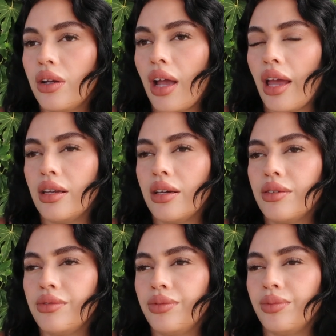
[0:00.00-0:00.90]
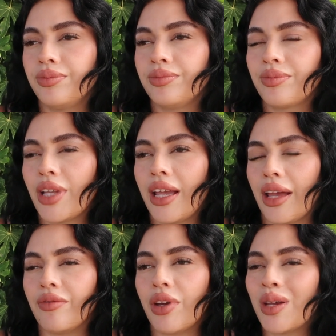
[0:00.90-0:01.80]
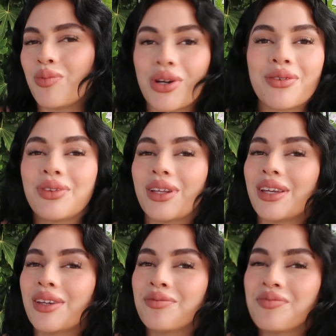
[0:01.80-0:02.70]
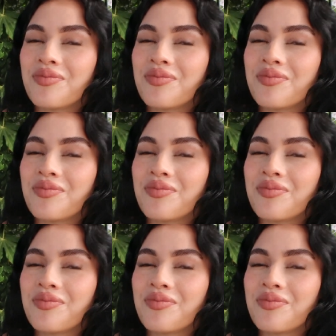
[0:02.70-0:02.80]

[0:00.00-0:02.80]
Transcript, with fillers: kind of, again, very briefly